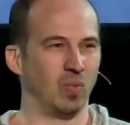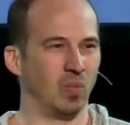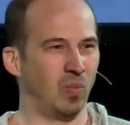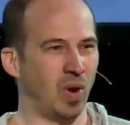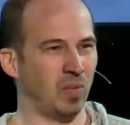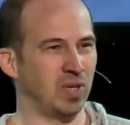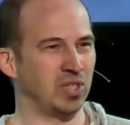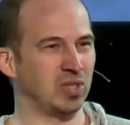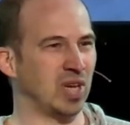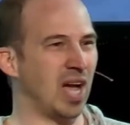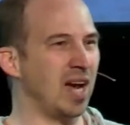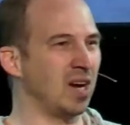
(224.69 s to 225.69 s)
What would you say?
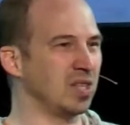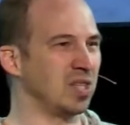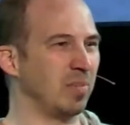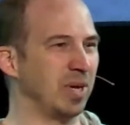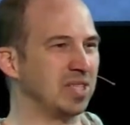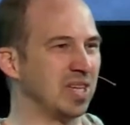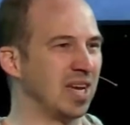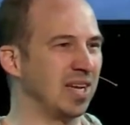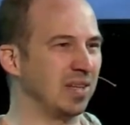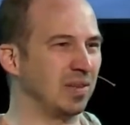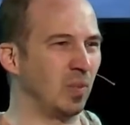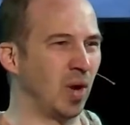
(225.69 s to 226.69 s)
I heard somebody say
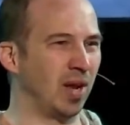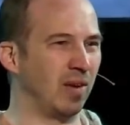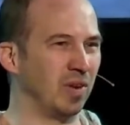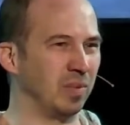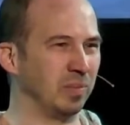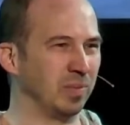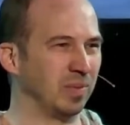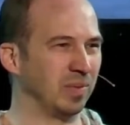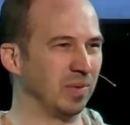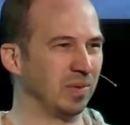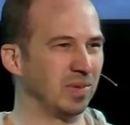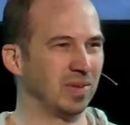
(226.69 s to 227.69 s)
it, one of them.
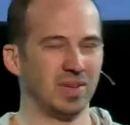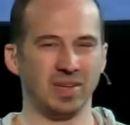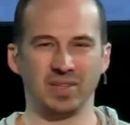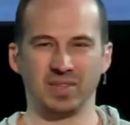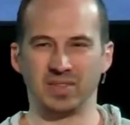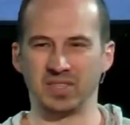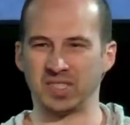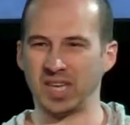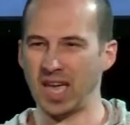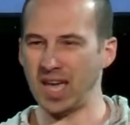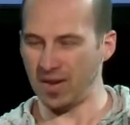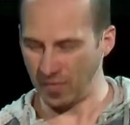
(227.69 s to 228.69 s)
To
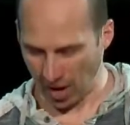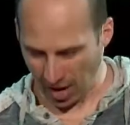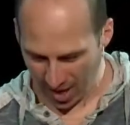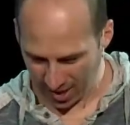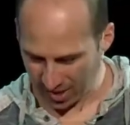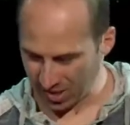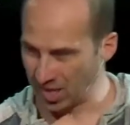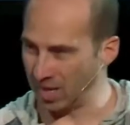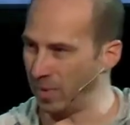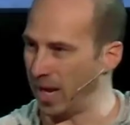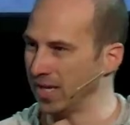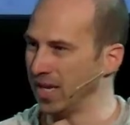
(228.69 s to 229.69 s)
save, all right. The Son of
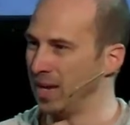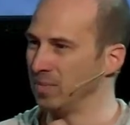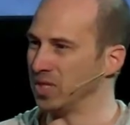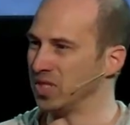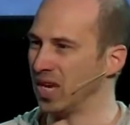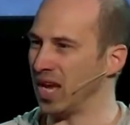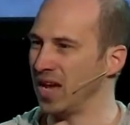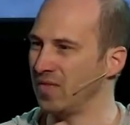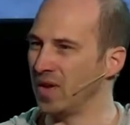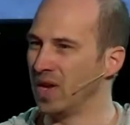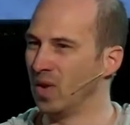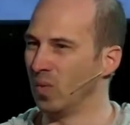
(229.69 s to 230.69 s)
Man came to save.
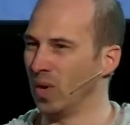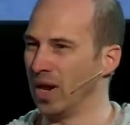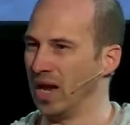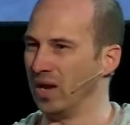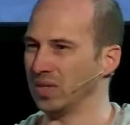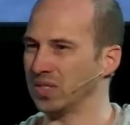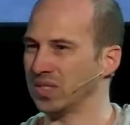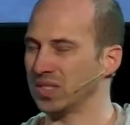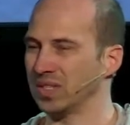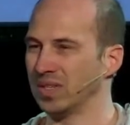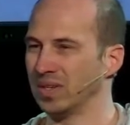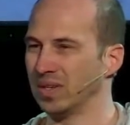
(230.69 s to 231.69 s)
What else?
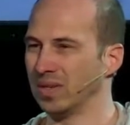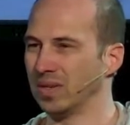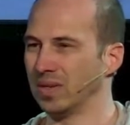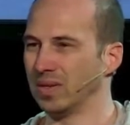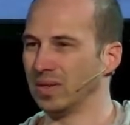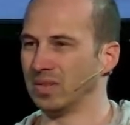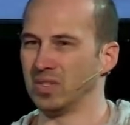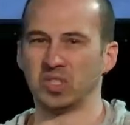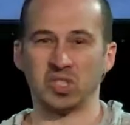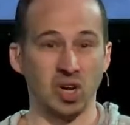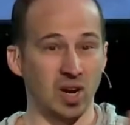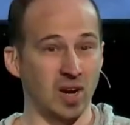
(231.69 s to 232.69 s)
To
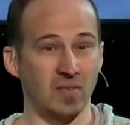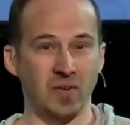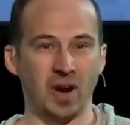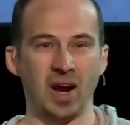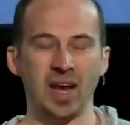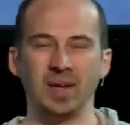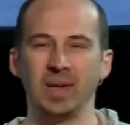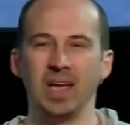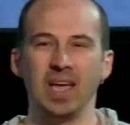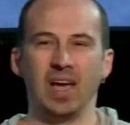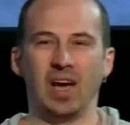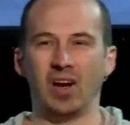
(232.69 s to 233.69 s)
serve, all right?
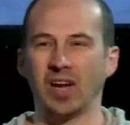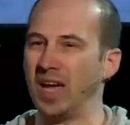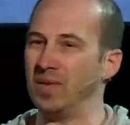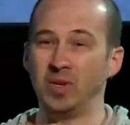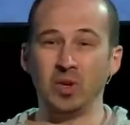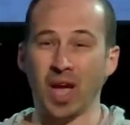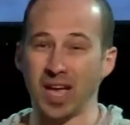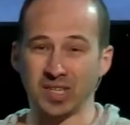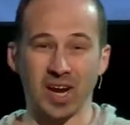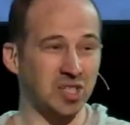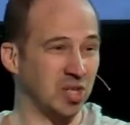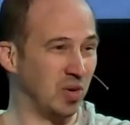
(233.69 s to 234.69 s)
Okay, you guys are
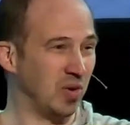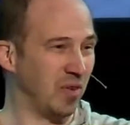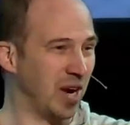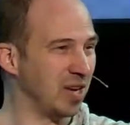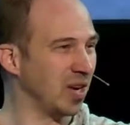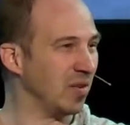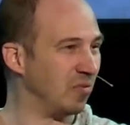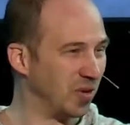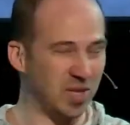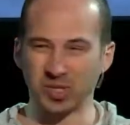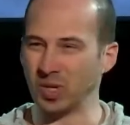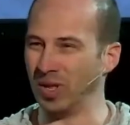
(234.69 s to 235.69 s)
actually doing very good for
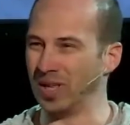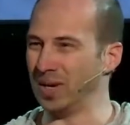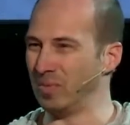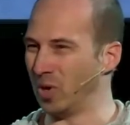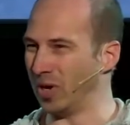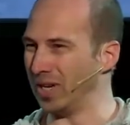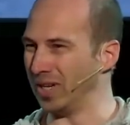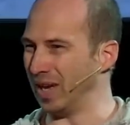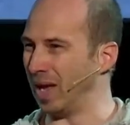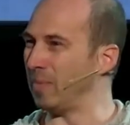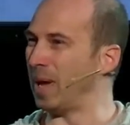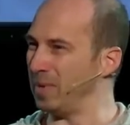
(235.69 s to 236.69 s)
this early in the morning,
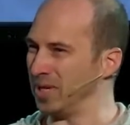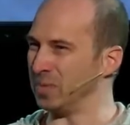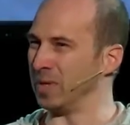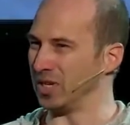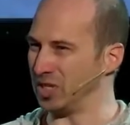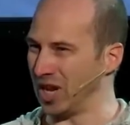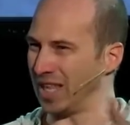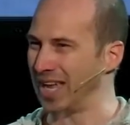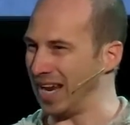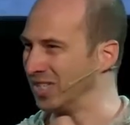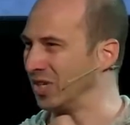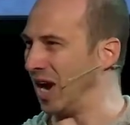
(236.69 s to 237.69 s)
and maybe it's because you got that
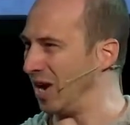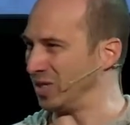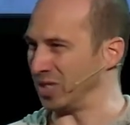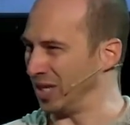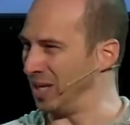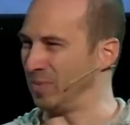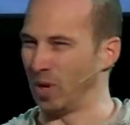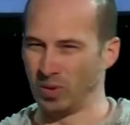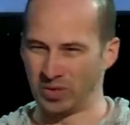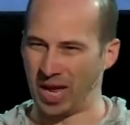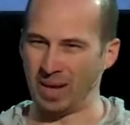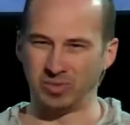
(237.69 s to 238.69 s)
extra hour of sleep, the whole
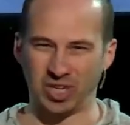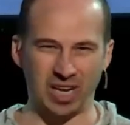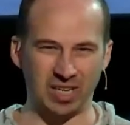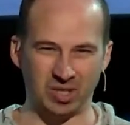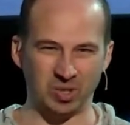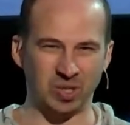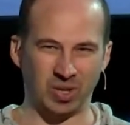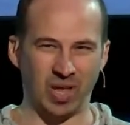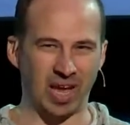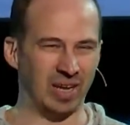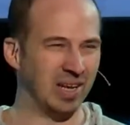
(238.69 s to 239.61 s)
time change, you're still not